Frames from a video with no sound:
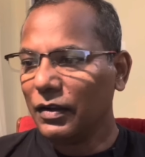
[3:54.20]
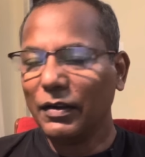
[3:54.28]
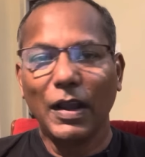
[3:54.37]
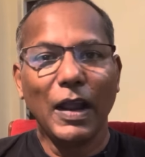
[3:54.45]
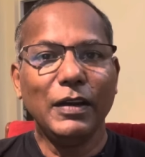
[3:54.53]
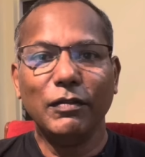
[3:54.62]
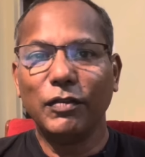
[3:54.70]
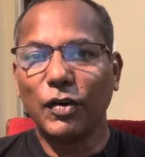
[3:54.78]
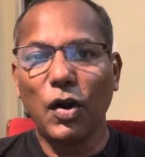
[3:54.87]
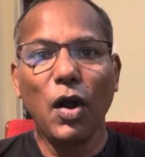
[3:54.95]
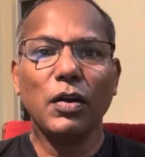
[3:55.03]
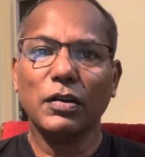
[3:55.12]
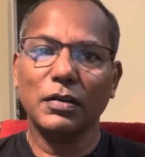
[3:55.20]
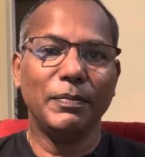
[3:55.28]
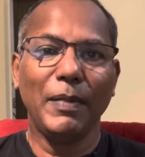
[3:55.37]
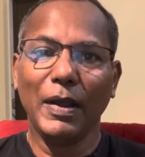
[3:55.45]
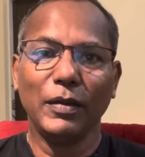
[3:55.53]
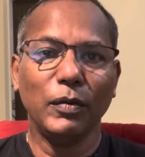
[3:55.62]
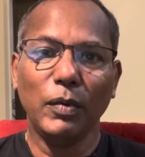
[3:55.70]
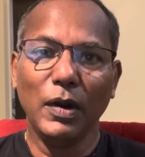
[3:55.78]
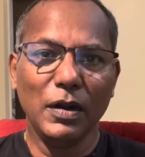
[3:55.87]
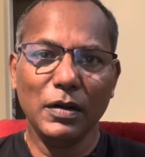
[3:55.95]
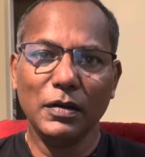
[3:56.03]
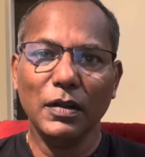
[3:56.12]
kind of rocked by the
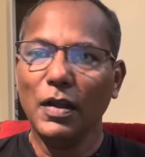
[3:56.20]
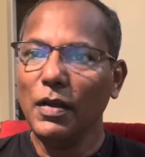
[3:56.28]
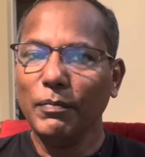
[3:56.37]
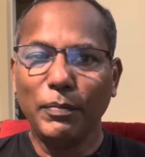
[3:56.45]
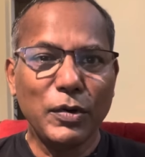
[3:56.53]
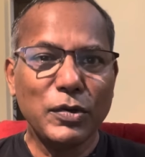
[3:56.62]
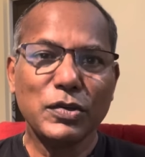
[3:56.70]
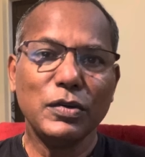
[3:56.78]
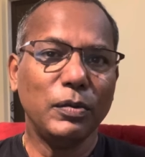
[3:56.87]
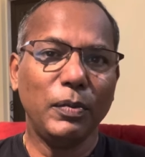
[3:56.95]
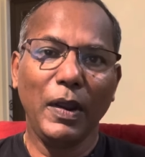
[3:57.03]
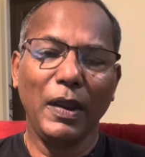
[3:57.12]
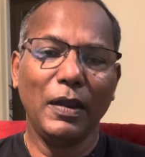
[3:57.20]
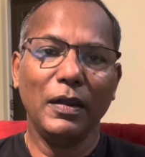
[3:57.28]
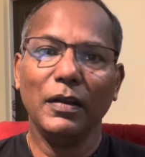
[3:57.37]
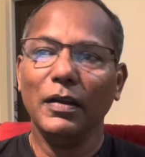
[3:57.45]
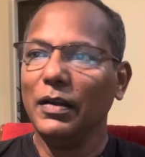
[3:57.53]
world, pushed away,